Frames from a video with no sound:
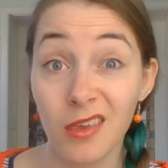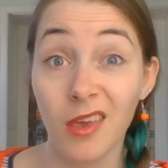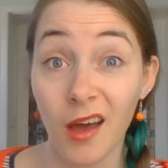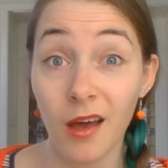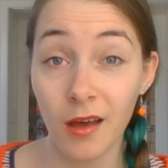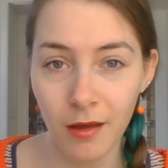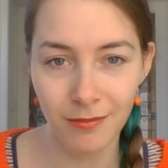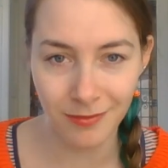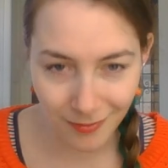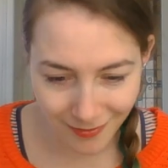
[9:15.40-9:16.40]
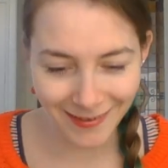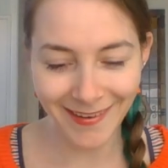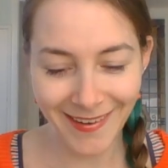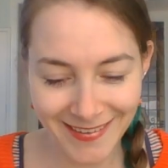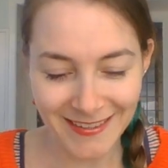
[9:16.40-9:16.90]
Yeah.
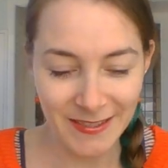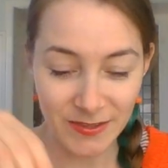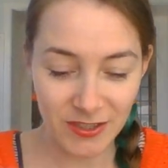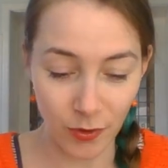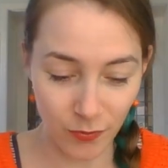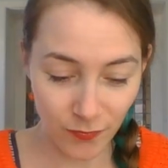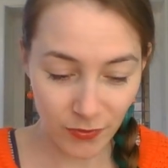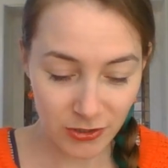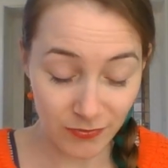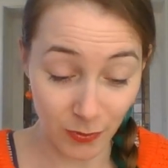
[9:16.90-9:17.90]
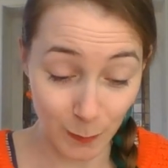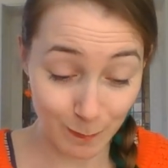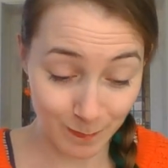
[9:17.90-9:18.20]
So, first of all,